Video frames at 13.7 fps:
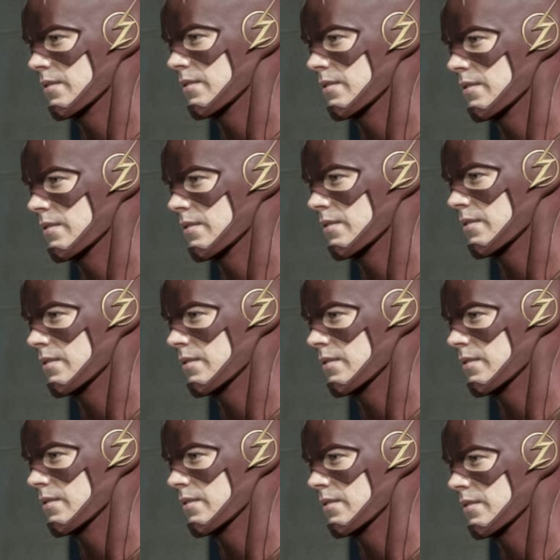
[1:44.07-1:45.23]

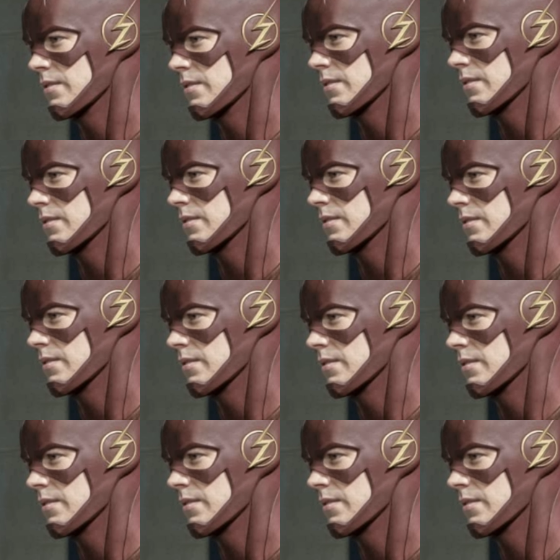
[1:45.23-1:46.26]
Nothing is said.